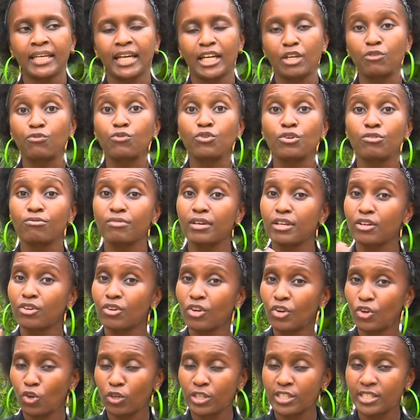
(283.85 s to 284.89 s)
If you
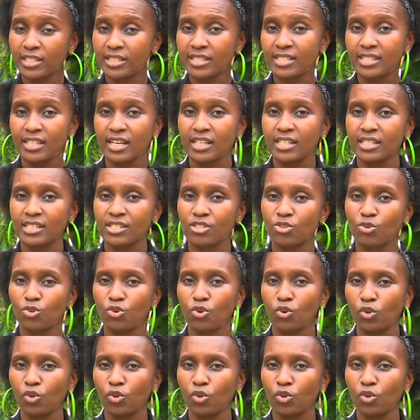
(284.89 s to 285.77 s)
even notice that, you know,